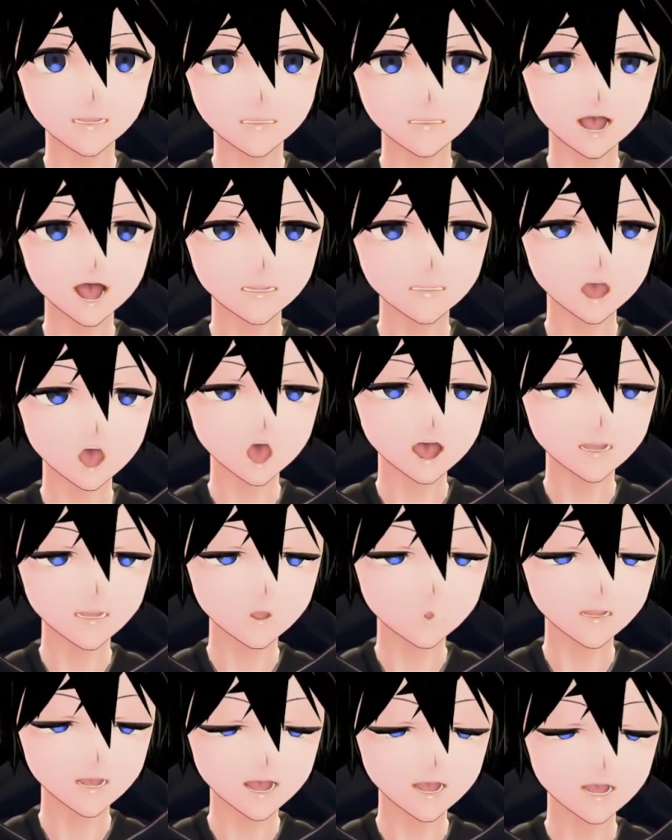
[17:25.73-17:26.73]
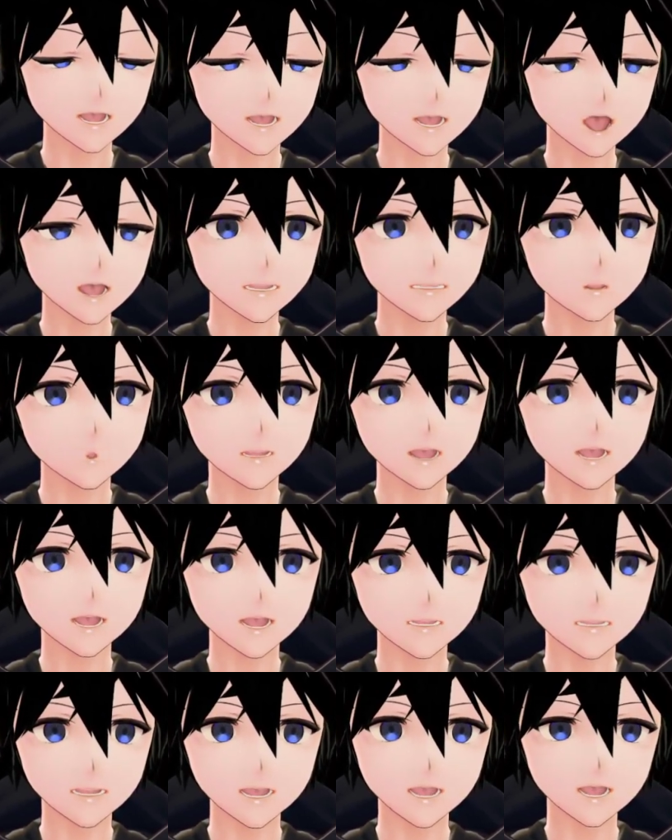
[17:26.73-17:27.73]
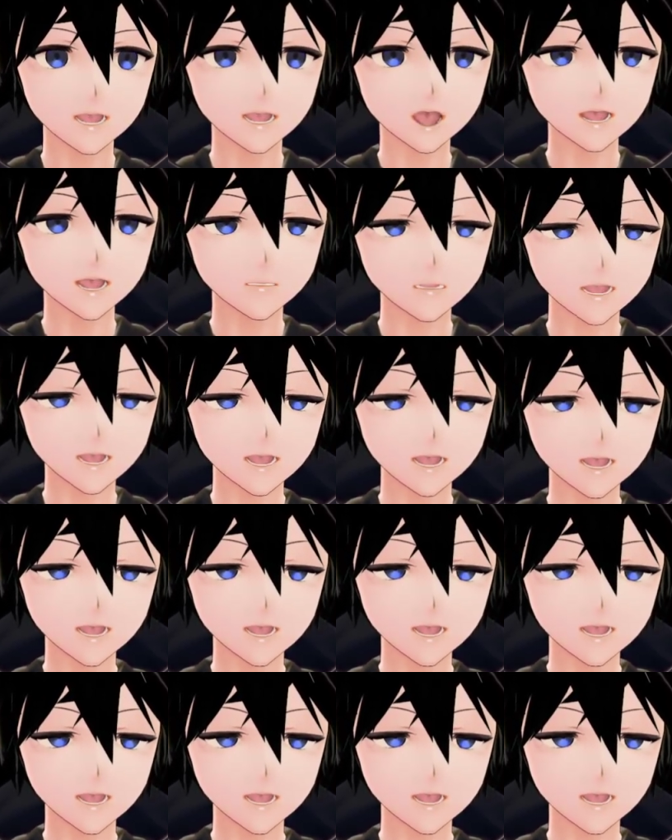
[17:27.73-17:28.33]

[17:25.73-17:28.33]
I've got a chroma key which removes key, green.